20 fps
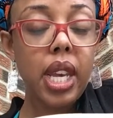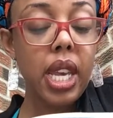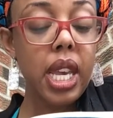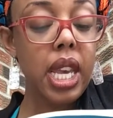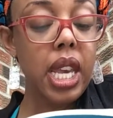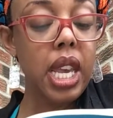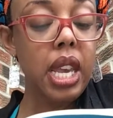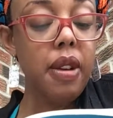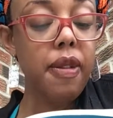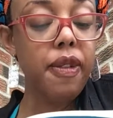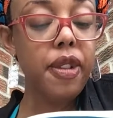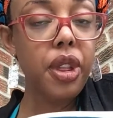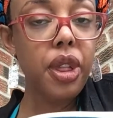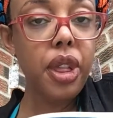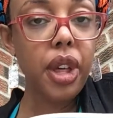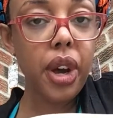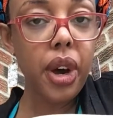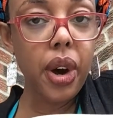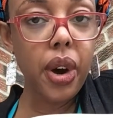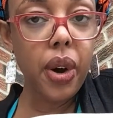Even
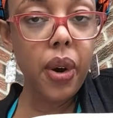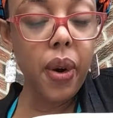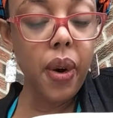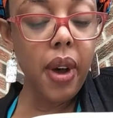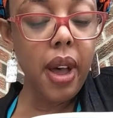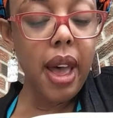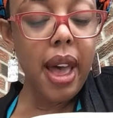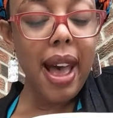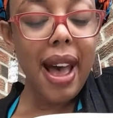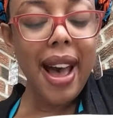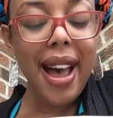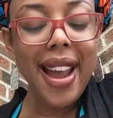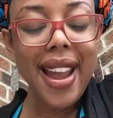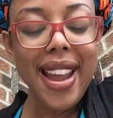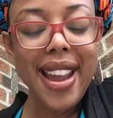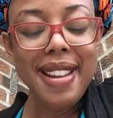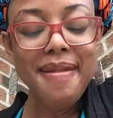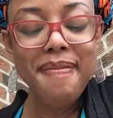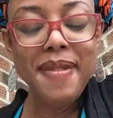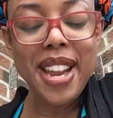though I
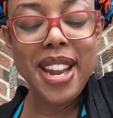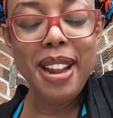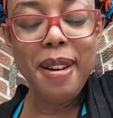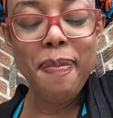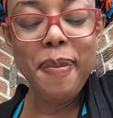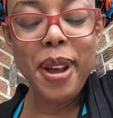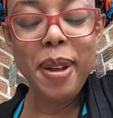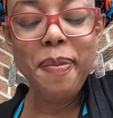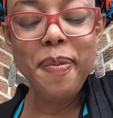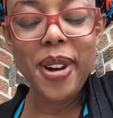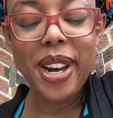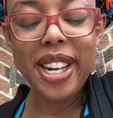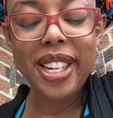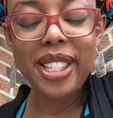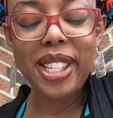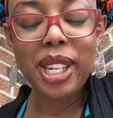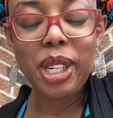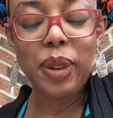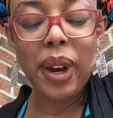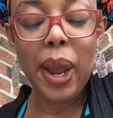had made up my mind
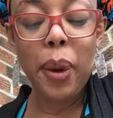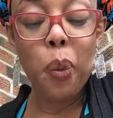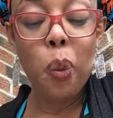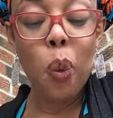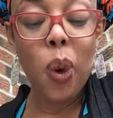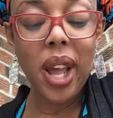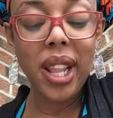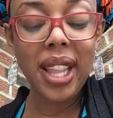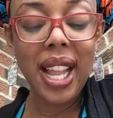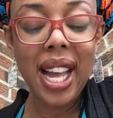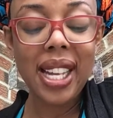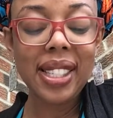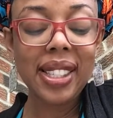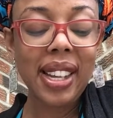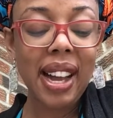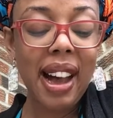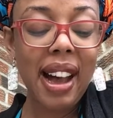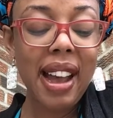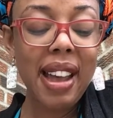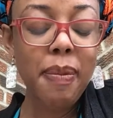to try one last
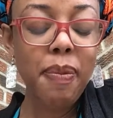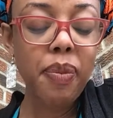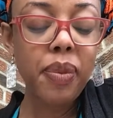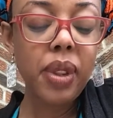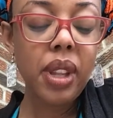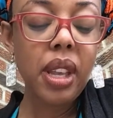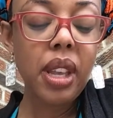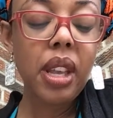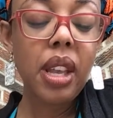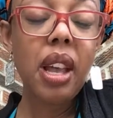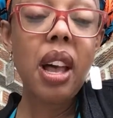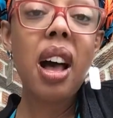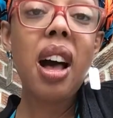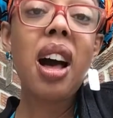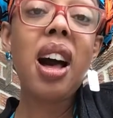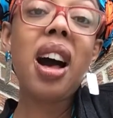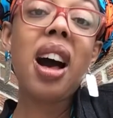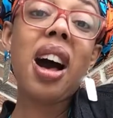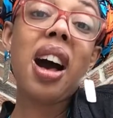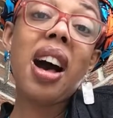time,
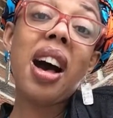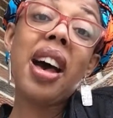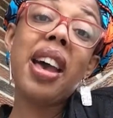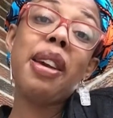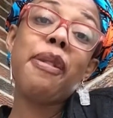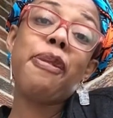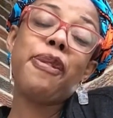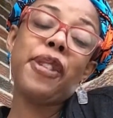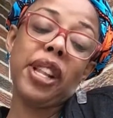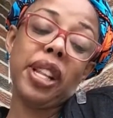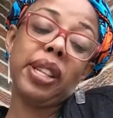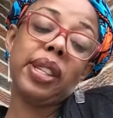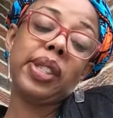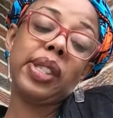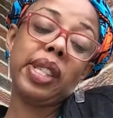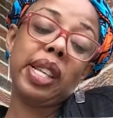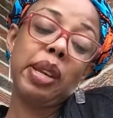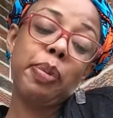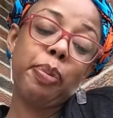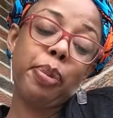I fell
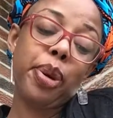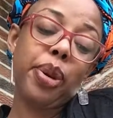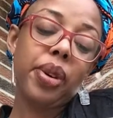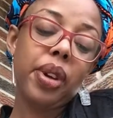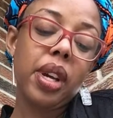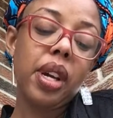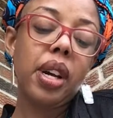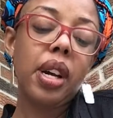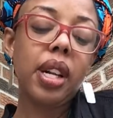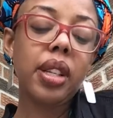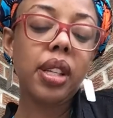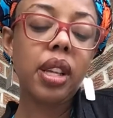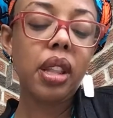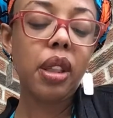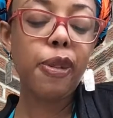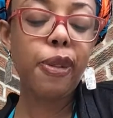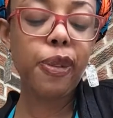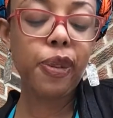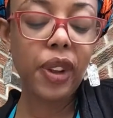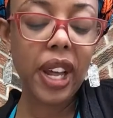asleep until the
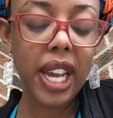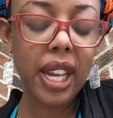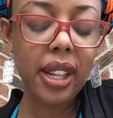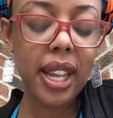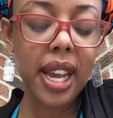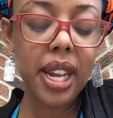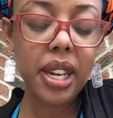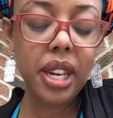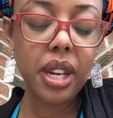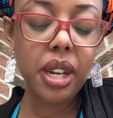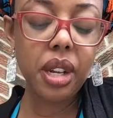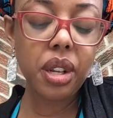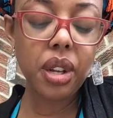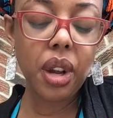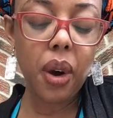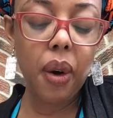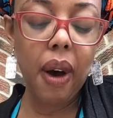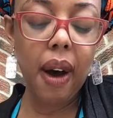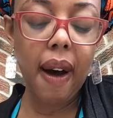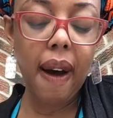flight landed in
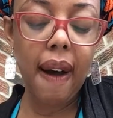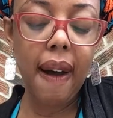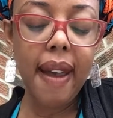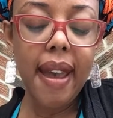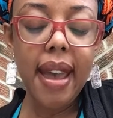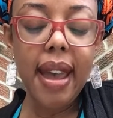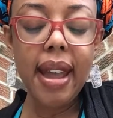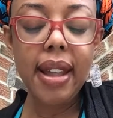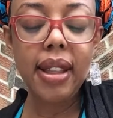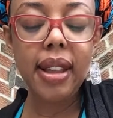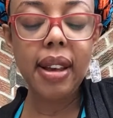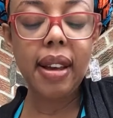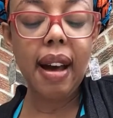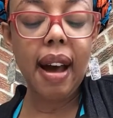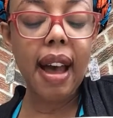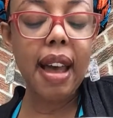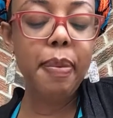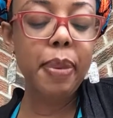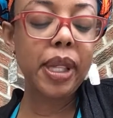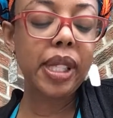Doha and the
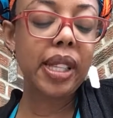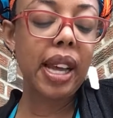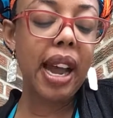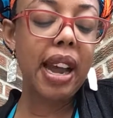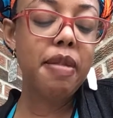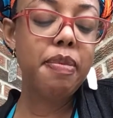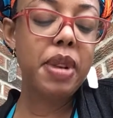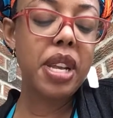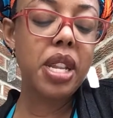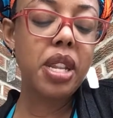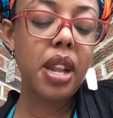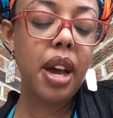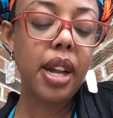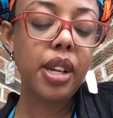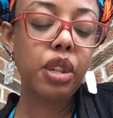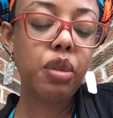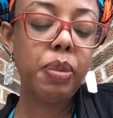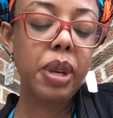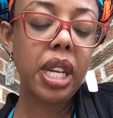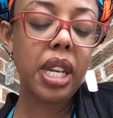guy beside me
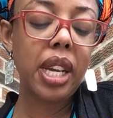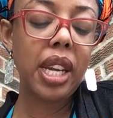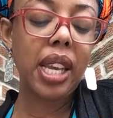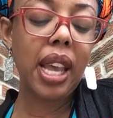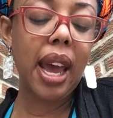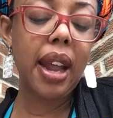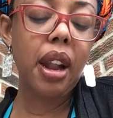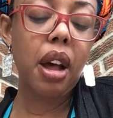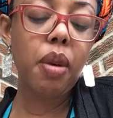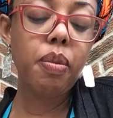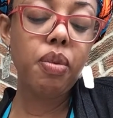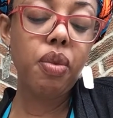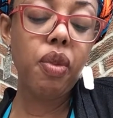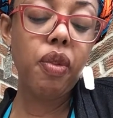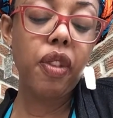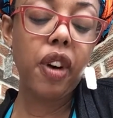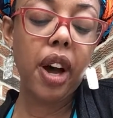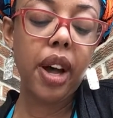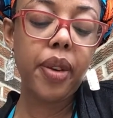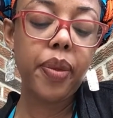nudged me to get a
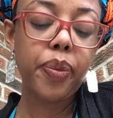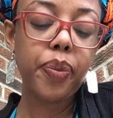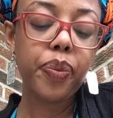move on.